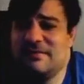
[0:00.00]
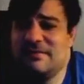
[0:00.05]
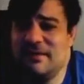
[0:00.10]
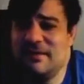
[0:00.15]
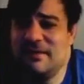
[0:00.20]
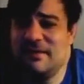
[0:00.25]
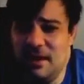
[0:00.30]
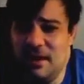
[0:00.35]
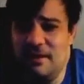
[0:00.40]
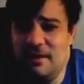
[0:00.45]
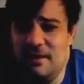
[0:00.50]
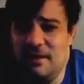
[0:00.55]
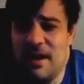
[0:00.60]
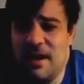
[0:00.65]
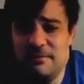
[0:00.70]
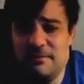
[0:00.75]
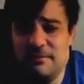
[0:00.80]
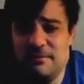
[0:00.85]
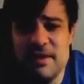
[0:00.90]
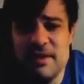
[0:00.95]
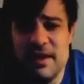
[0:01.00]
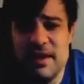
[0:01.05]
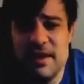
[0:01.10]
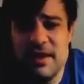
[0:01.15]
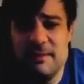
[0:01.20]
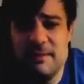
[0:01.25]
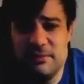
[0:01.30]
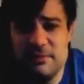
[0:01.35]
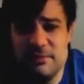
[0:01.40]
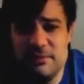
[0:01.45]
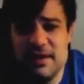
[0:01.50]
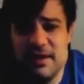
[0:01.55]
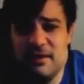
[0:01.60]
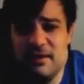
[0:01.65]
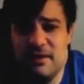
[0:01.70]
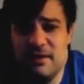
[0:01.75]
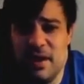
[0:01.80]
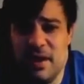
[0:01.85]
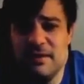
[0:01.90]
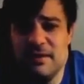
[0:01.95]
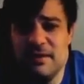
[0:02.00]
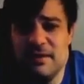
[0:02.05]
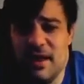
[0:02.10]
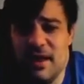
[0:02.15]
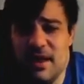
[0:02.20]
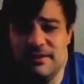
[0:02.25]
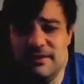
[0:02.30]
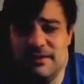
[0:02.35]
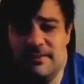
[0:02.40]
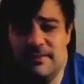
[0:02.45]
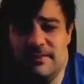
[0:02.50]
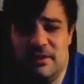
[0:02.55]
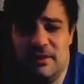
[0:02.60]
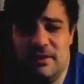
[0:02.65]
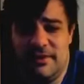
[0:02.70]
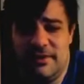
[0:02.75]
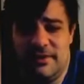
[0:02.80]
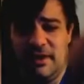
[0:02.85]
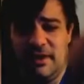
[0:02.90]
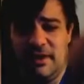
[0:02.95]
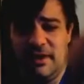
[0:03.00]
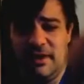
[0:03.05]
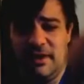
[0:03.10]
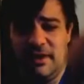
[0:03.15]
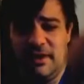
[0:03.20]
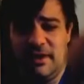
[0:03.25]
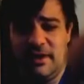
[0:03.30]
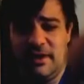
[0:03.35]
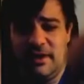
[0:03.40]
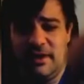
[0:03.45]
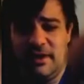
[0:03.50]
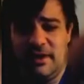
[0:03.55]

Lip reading: It lights up. I'm looking at a white light in the middle there.